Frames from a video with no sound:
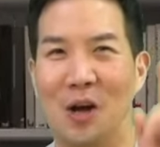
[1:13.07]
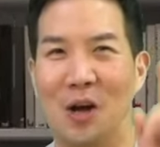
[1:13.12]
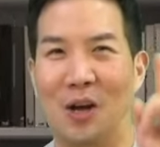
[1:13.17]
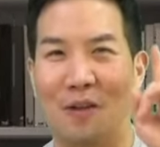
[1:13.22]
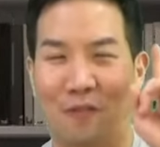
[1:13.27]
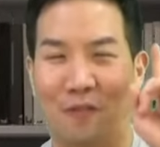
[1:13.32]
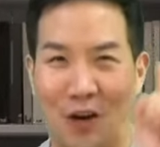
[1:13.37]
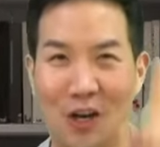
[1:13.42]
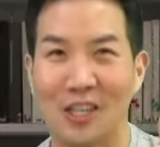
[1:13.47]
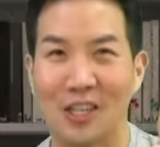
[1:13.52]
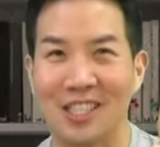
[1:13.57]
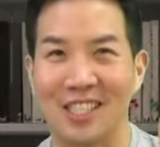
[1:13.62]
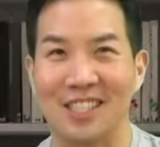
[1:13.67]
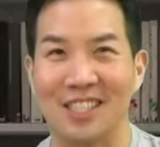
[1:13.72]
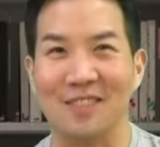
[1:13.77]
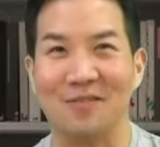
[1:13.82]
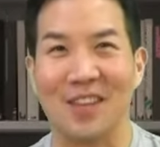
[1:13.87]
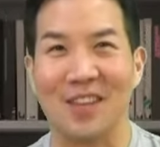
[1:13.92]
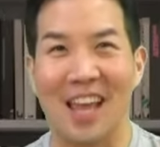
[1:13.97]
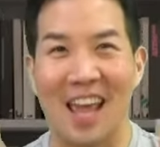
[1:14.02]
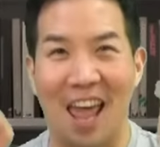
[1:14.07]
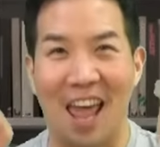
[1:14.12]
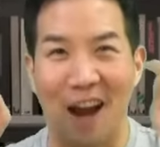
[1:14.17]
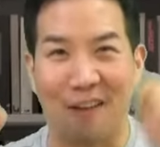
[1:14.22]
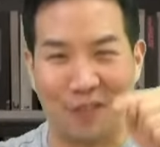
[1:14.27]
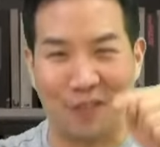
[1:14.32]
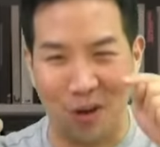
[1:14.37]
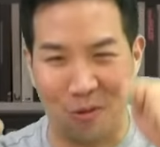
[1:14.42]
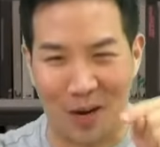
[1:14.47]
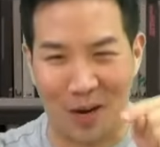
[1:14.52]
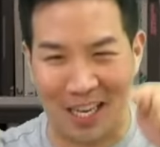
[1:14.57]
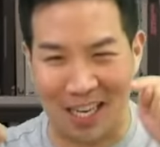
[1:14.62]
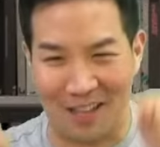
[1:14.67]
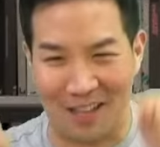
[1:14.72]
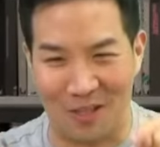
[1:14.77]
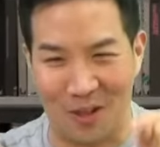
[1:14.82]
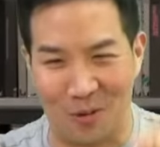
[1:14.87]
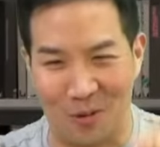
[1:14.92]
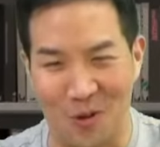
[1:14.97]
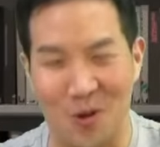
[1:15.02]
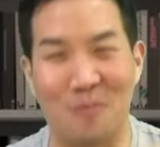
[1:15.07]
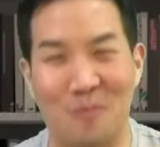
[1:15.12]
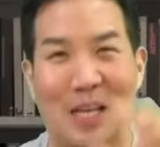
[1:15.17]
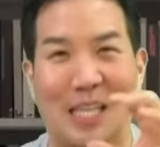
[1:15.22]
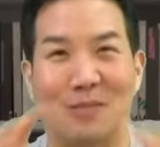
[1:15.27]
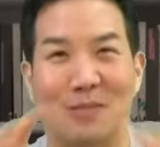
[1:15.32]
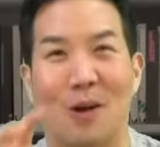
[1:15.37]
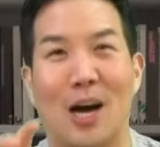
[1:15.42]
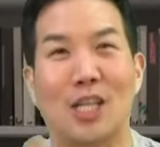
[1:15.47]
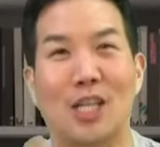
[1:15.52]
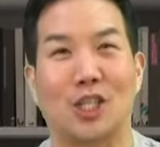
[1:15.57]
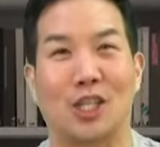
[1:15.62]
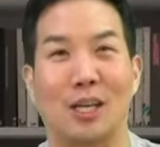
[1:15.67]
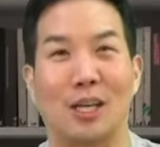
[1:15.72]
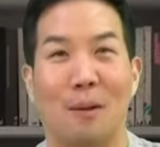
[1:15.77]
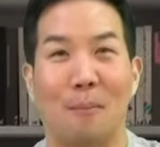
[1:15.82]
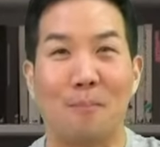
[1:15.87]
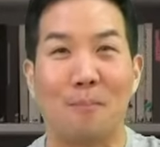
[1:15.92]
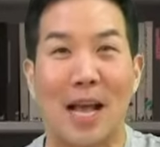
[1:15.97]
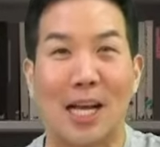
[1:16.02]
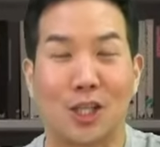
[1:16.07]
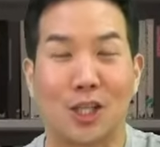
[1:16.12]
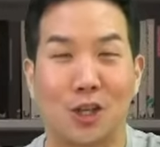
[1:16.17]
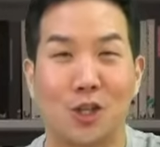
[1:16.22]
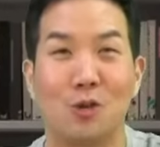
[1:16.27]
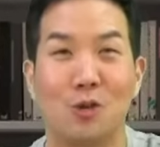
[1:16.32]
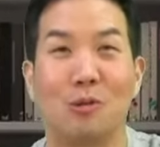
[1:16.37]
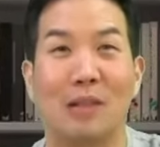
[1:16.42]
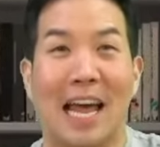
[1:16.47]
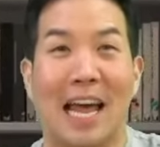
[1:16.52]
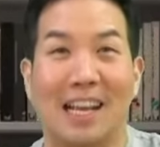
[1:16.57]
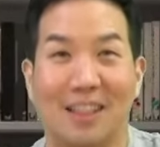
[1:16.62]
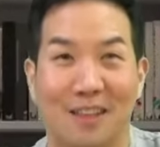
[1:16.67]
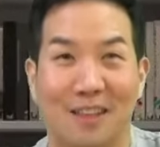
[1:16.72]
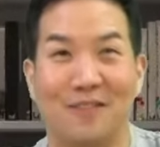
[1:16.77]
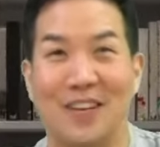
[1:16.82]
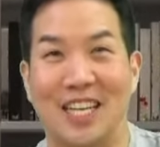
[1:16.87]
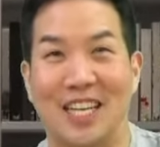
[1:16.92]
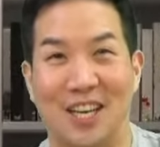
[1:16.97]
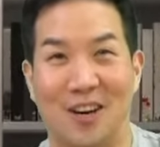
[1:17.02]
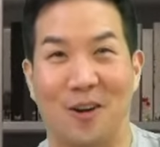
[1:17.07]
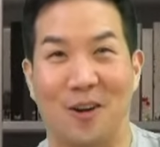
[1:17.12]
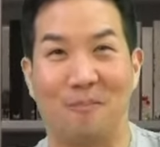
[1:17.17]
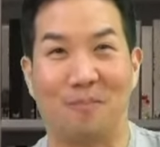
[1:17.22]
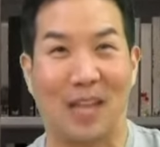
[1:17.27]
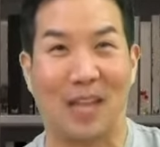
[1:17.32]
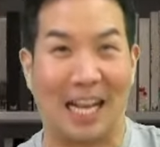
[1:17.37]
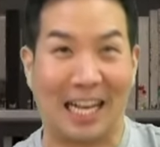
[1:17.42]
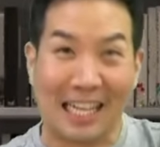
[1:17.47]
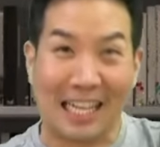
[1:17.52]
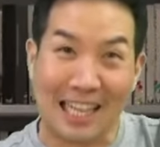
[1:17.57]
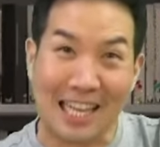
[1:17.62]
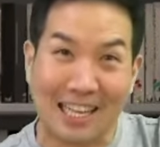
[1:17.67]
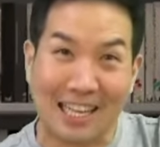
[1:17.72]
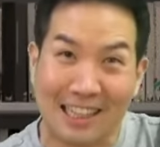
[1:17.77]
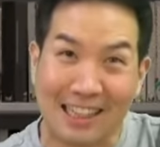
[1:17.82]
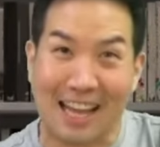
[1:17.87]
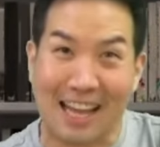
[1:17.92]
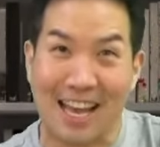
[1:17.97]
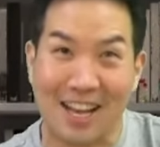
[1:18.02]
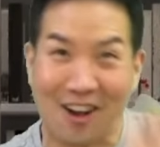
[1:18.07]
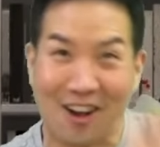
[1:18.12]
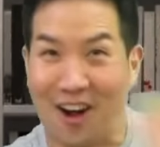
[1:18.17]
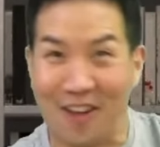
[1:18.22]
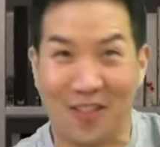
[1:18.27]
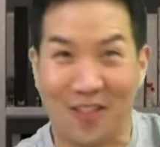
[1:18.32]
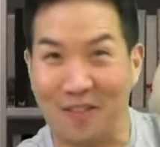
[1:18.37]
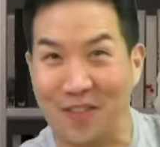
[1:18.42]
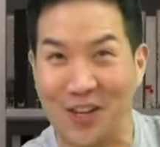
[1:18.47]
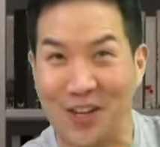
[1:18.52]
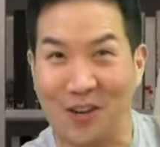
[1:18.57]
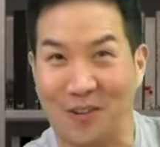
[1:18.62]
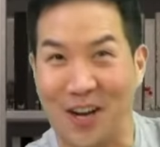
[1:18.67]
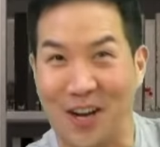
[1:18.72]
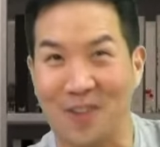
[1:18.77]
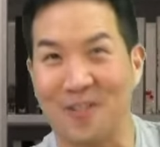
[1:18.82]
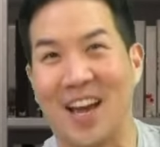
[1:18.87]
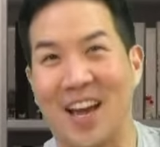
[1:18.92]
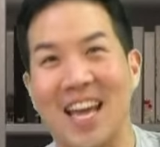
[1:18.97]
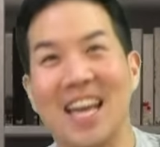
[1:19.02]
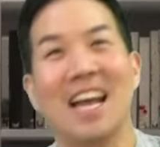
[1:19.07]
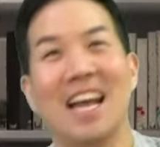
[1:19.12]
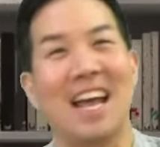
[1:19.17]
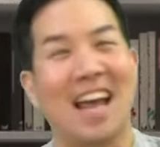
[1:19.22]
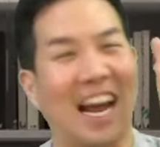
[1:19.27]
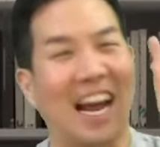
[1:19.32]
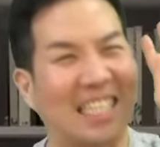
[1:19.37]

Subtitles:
First, everyone in the room that's watching, make sure you like the video. Like, click like on the video right away.